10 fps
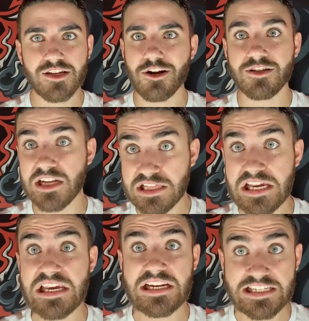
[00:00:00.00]
starts like
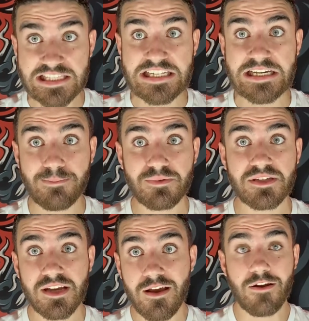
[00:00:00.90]
licking his
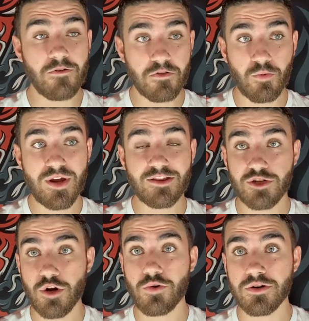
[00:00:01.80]
lips, the way the
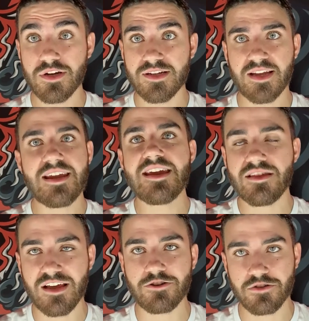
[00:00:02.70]
Joker does, like
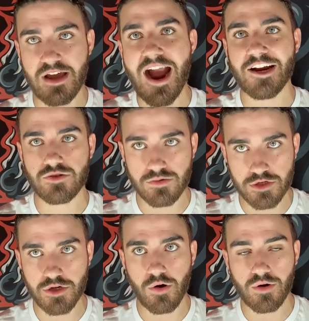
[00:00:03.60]
Heath Ledger, the actual
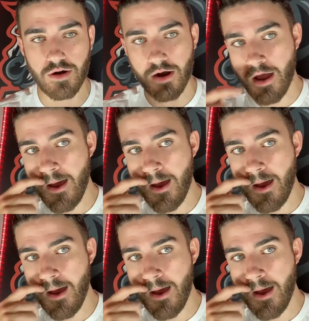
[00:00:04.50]
Joker.